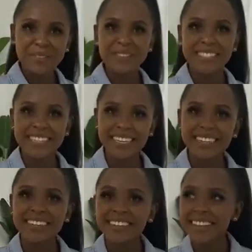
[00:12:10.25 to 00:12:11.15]

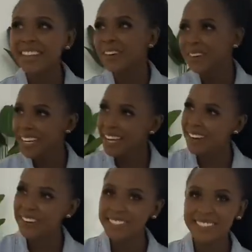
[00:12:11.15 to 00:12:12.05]
seen the whole
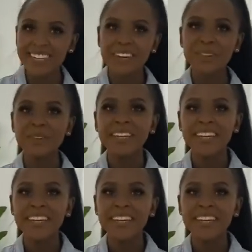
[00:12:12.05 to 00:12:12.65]
house now.